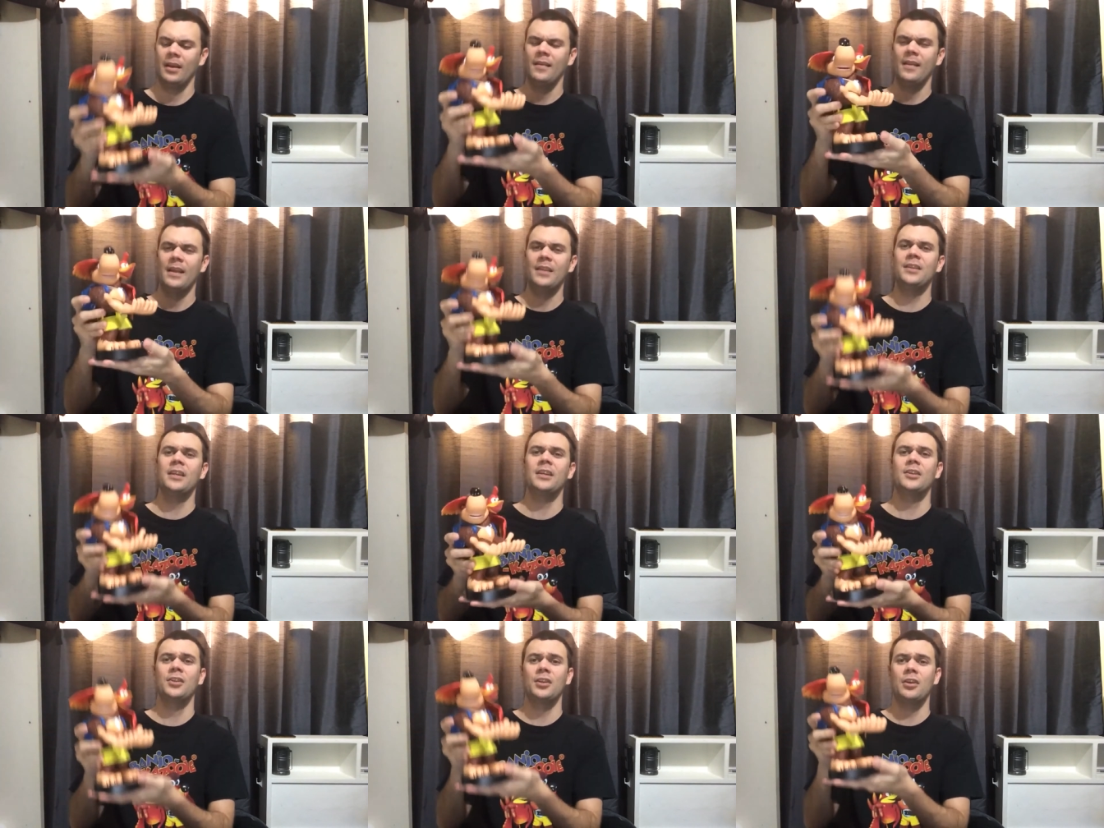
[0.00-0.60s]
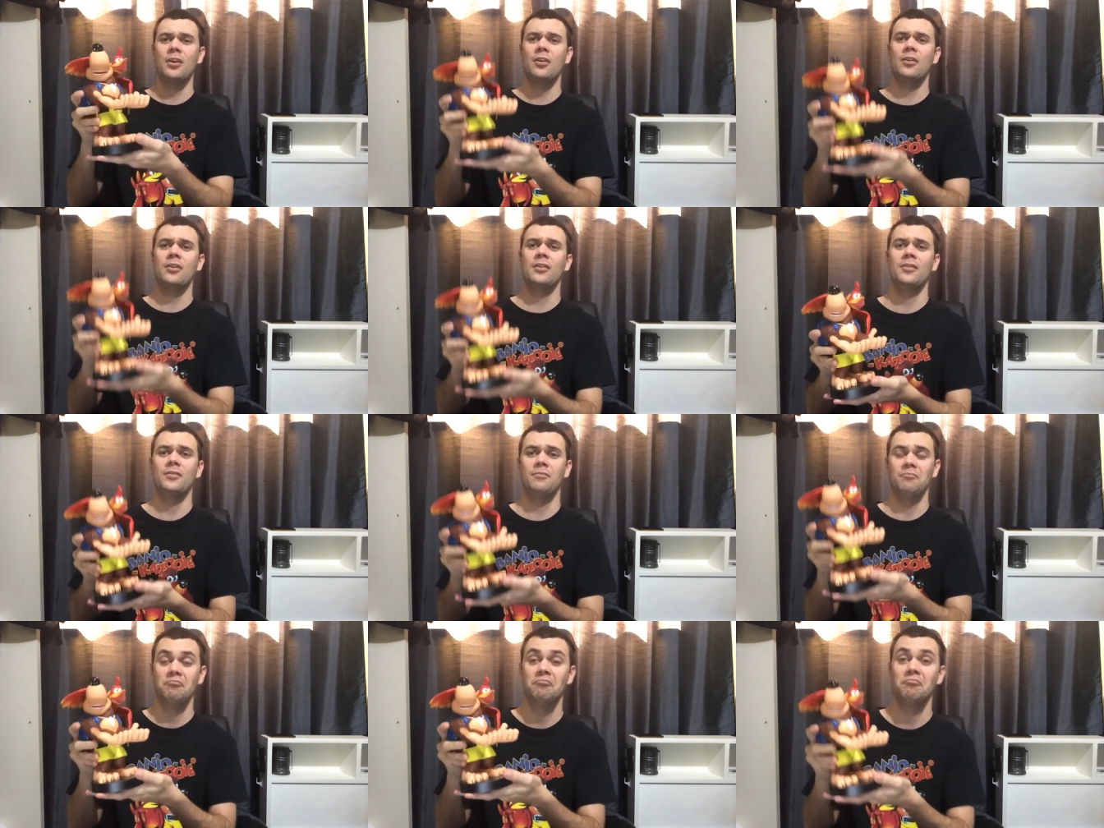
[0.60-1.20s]
That's actually got
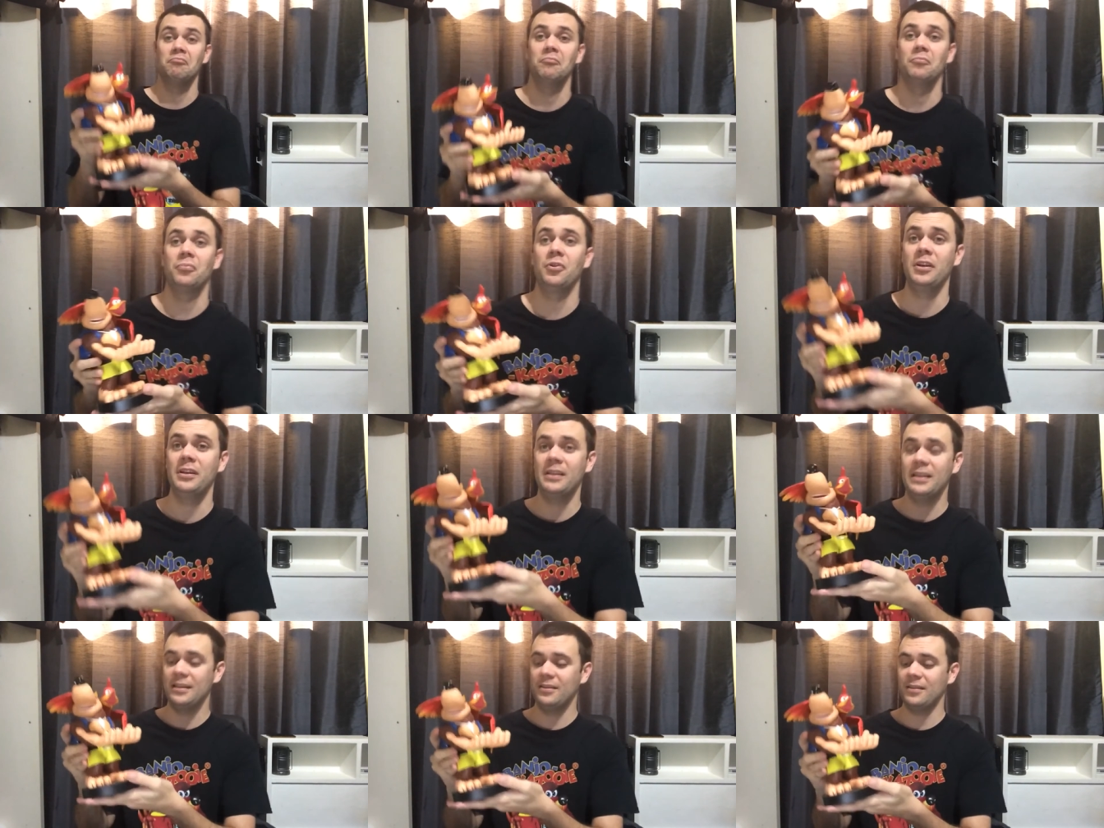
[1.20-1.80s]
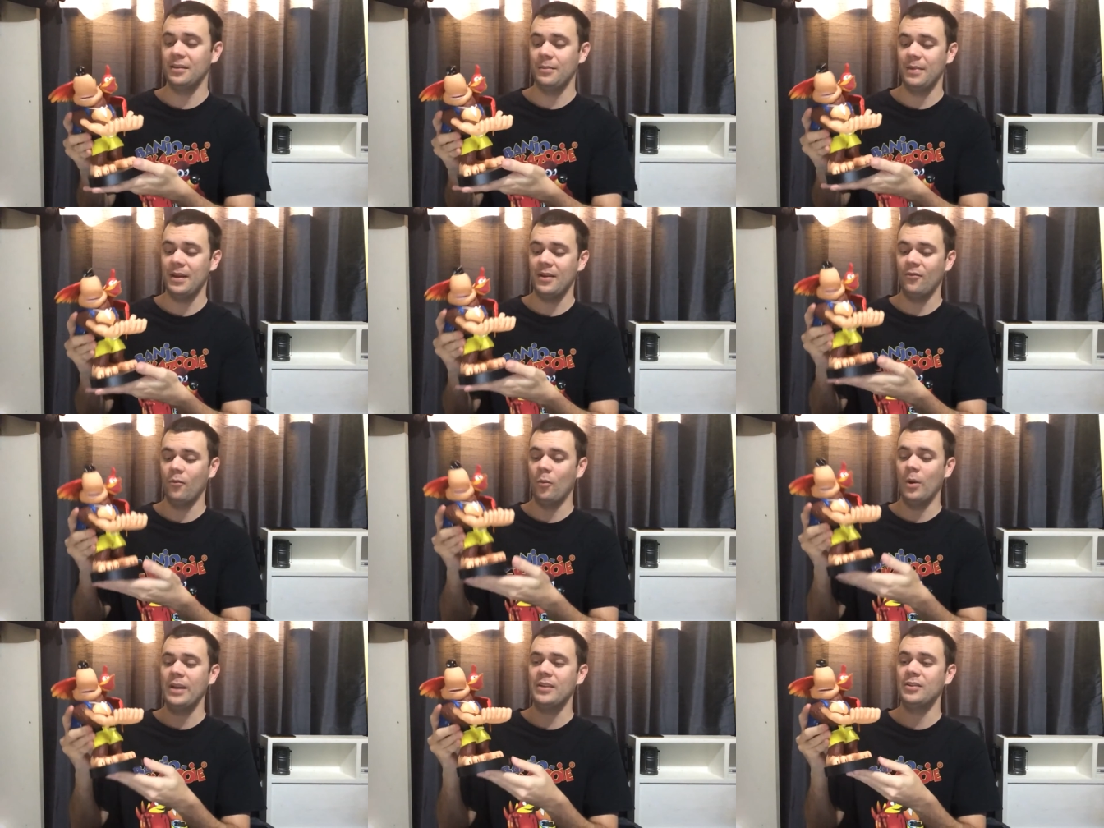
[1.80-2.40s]
a pretty decent amount
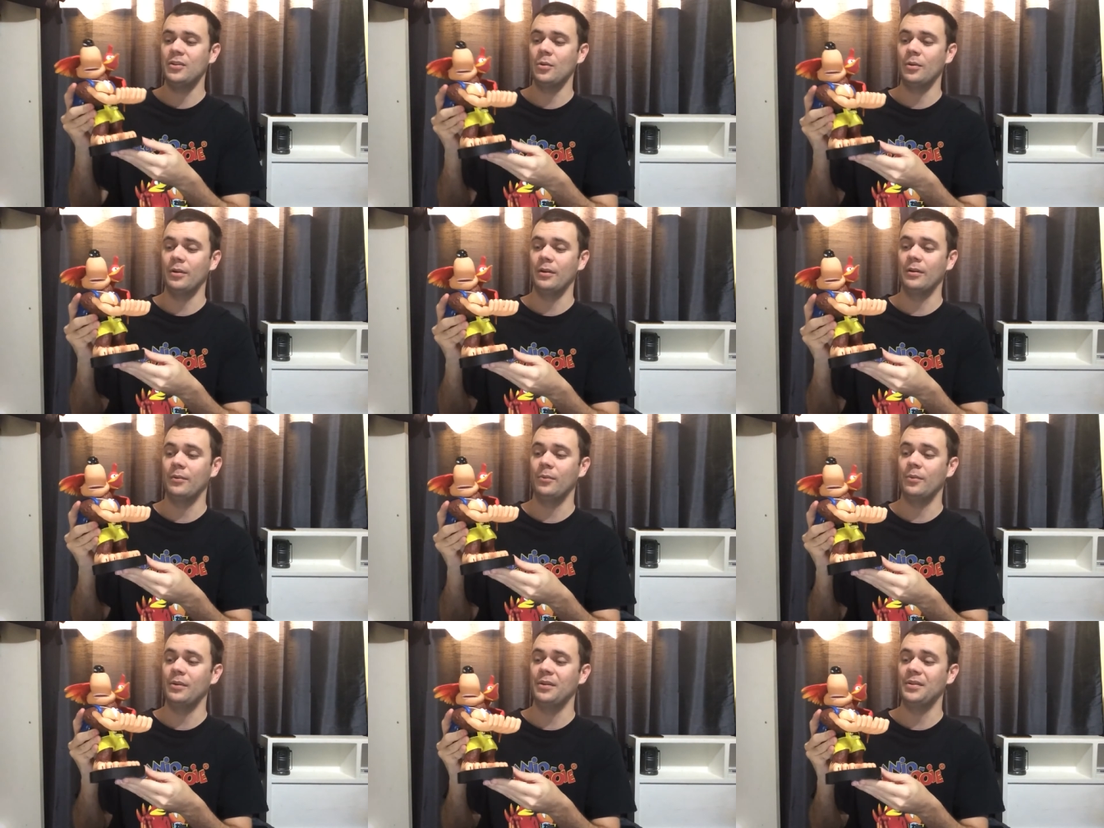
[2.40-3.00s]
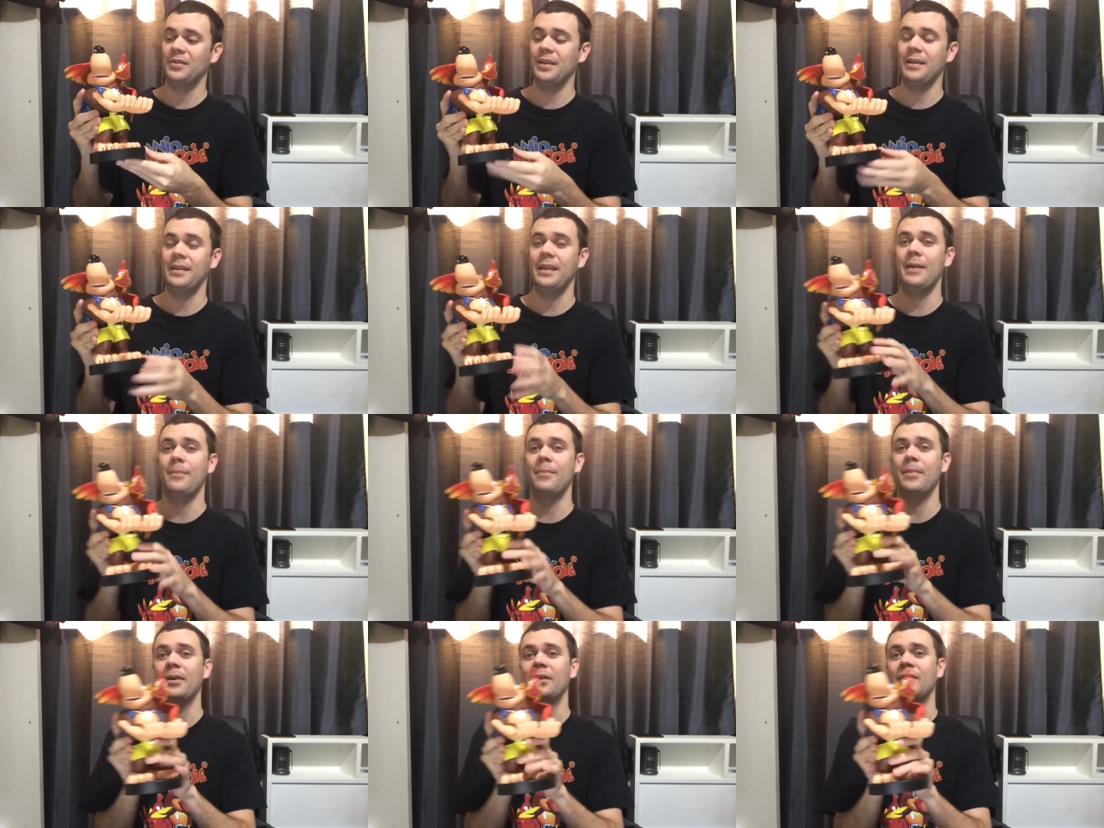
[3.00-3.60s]
of weight to it, I will say
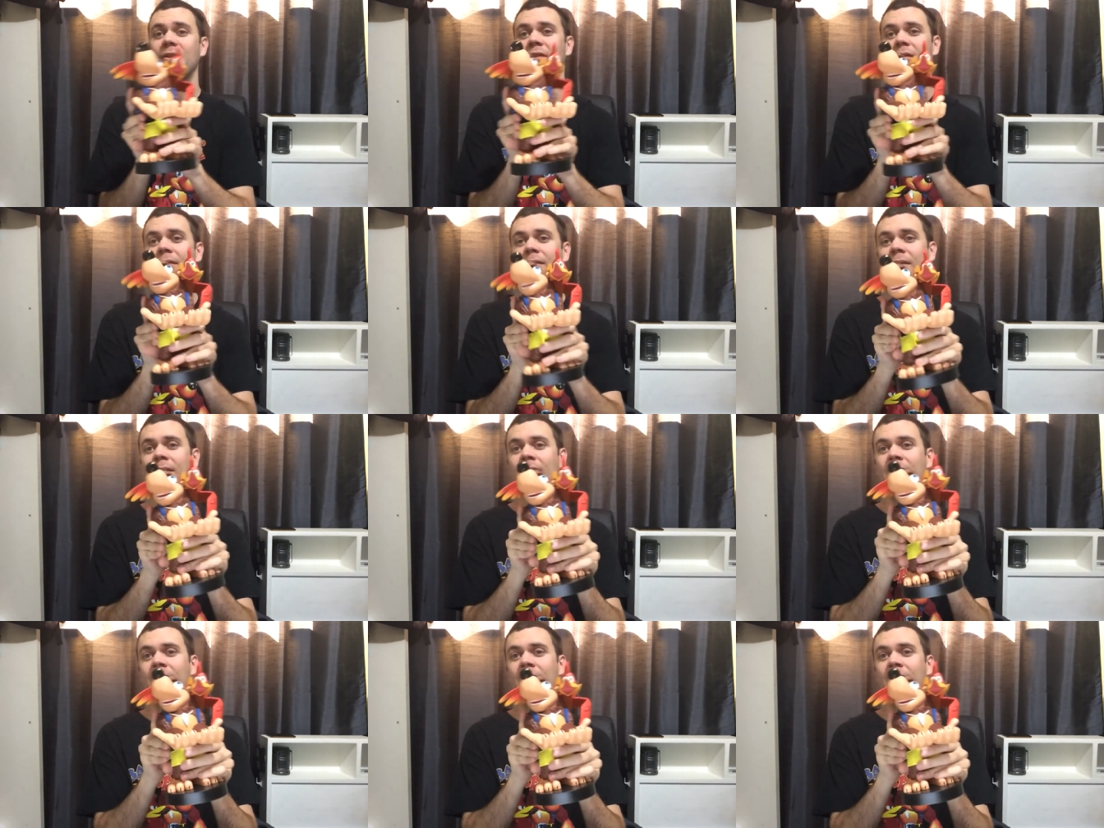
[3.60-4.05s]
that much.